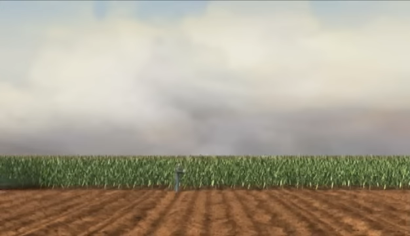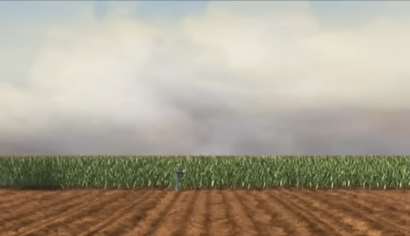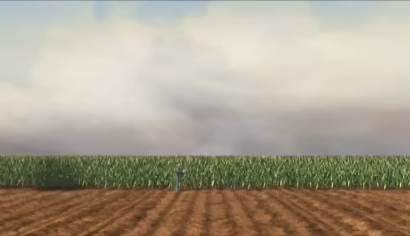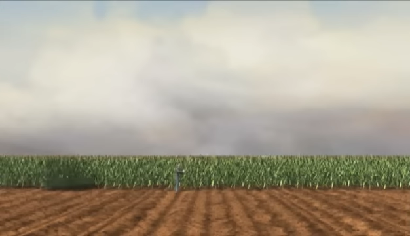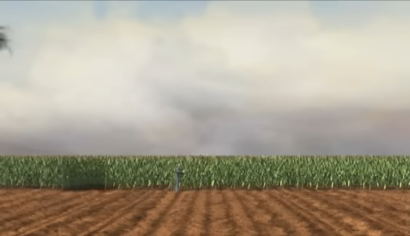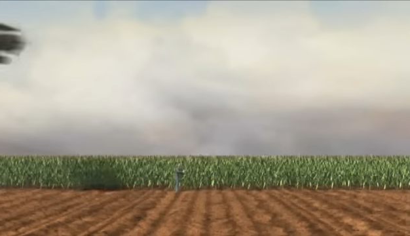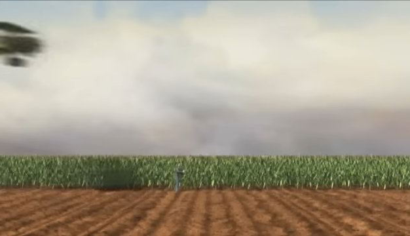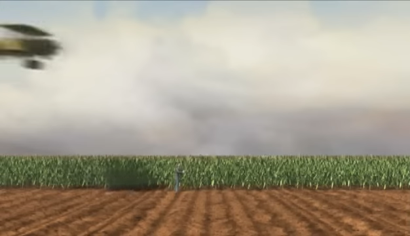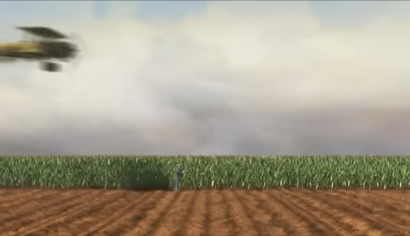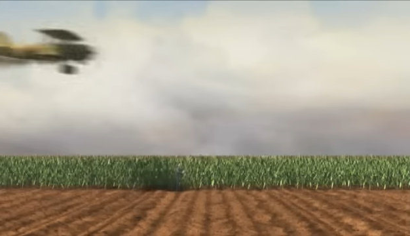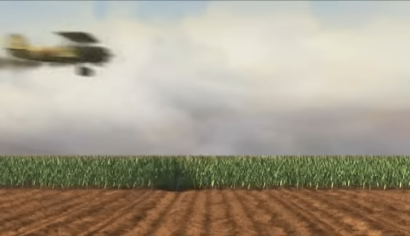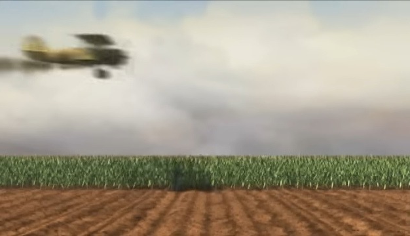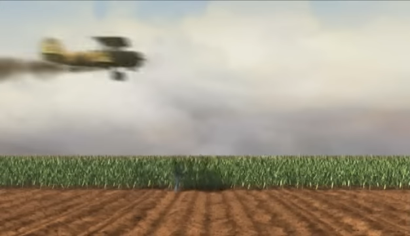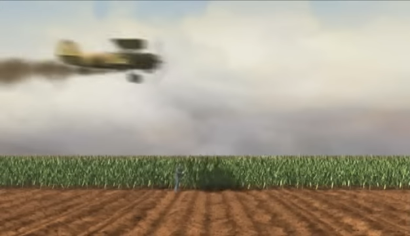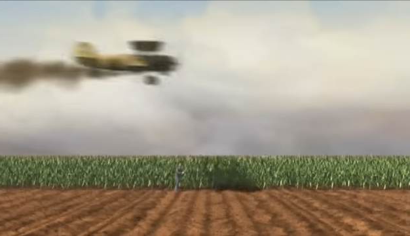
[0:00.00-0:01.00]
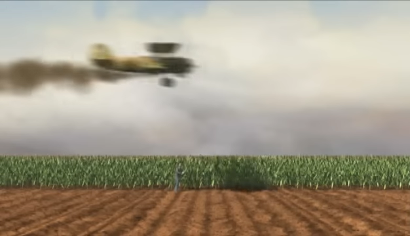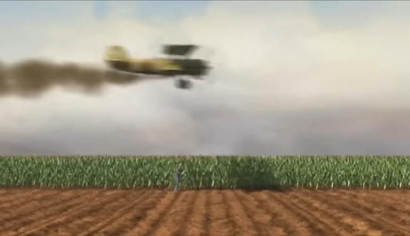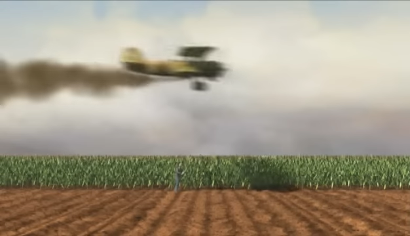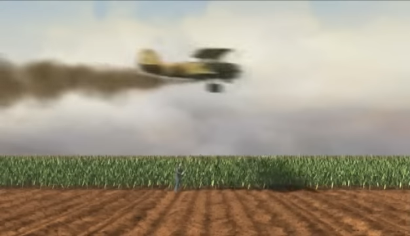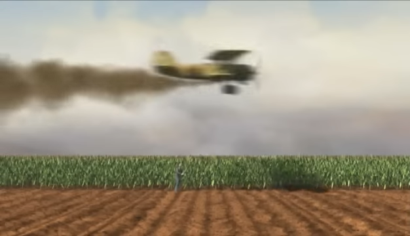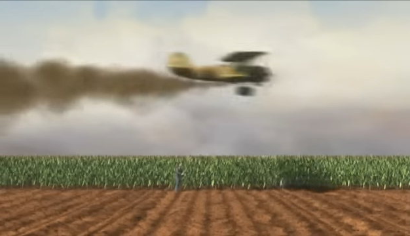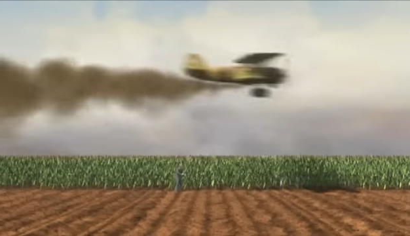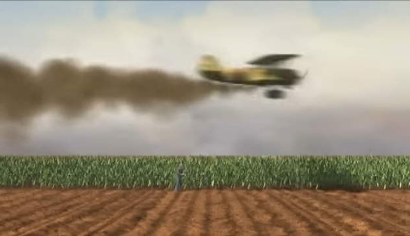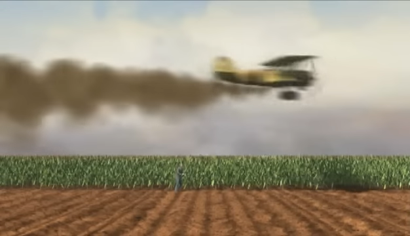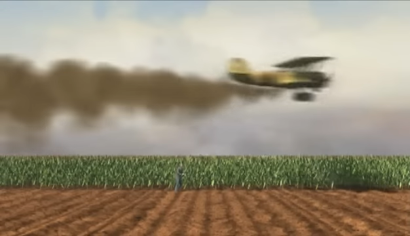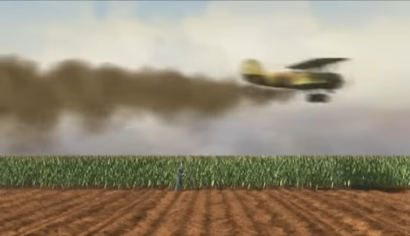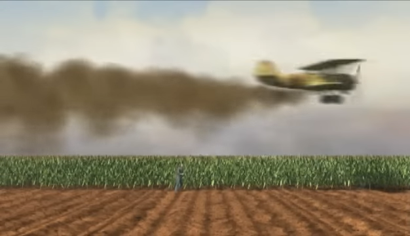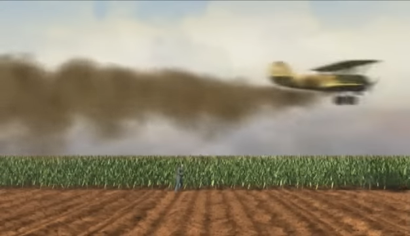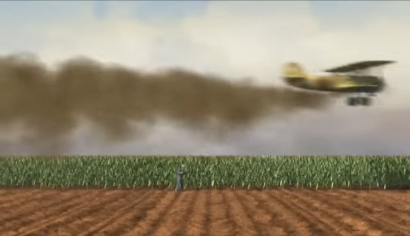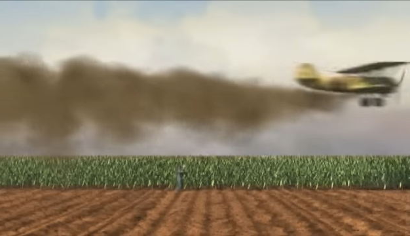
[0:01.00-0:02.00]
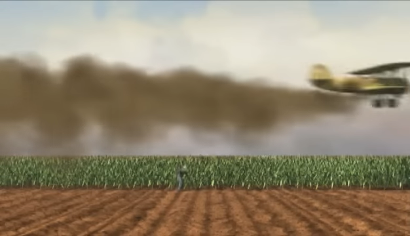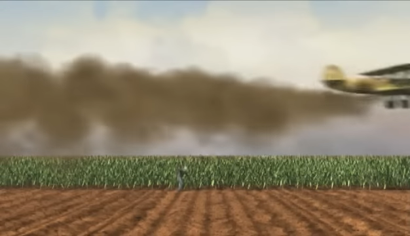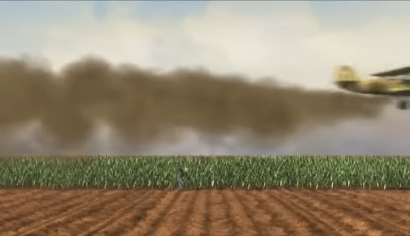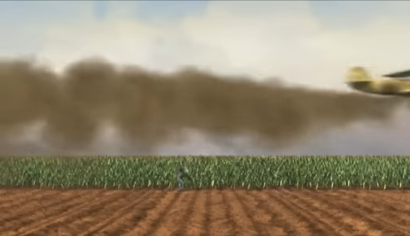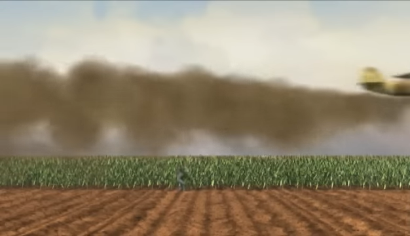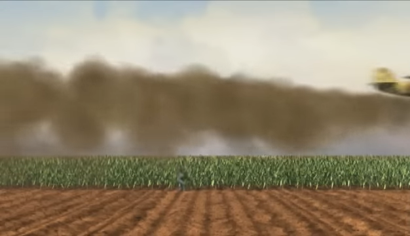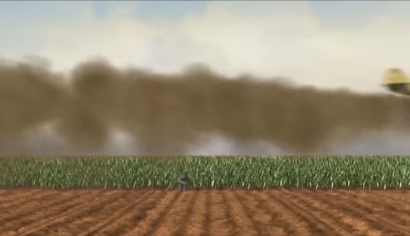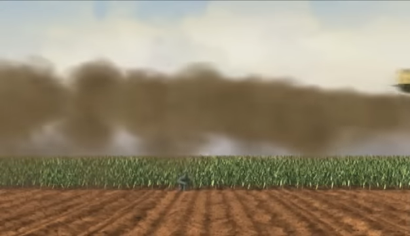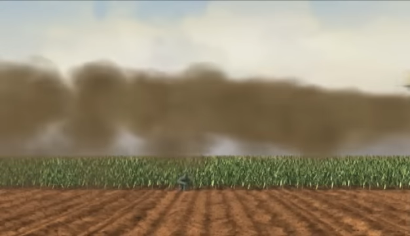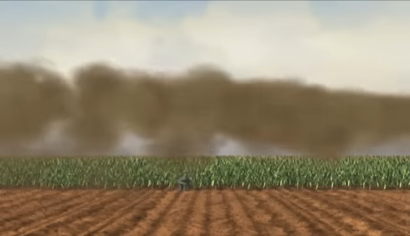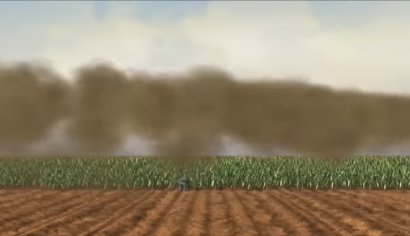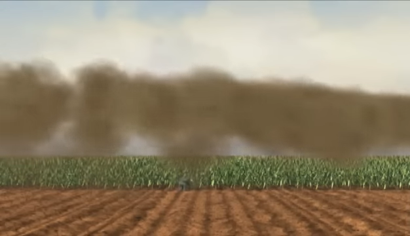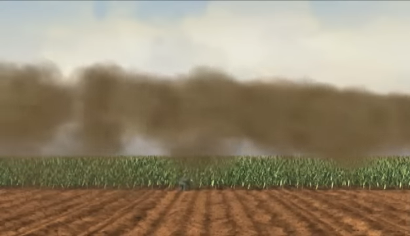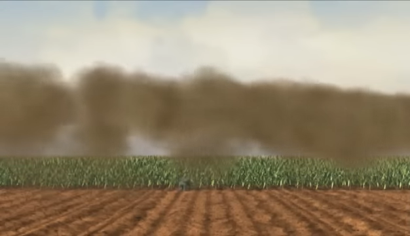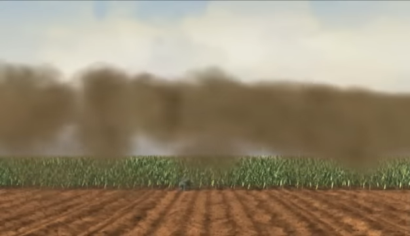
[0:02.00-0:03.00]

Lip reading: Nobody's mouth can be seen.